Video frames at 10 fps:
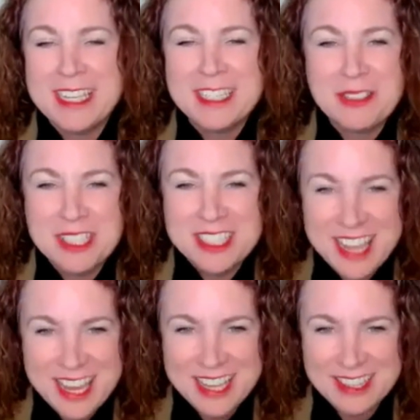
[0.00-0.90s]
So
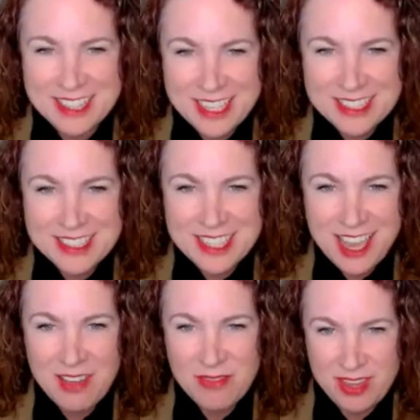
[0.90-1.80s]
today, let's
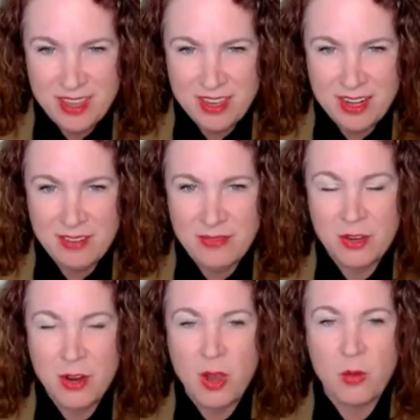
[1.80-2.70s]
dive in and
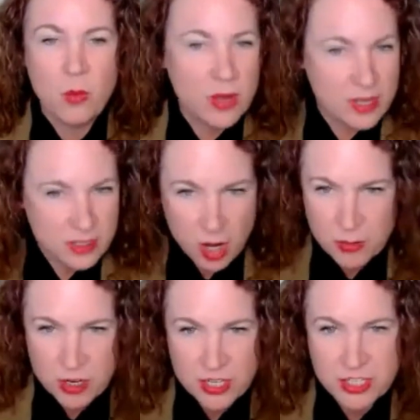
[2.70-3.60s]
figure out what is
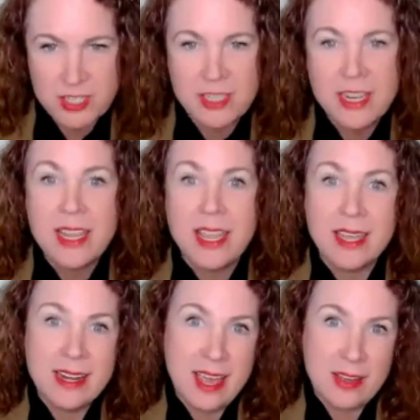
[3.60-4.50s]
arbitration
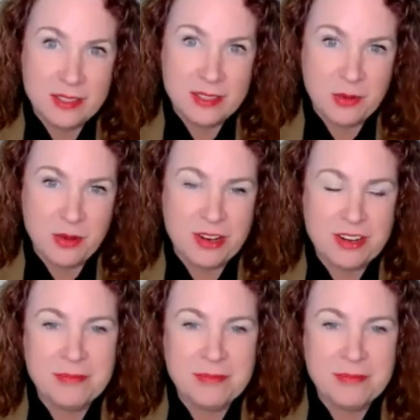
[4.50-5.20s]
and how does it work.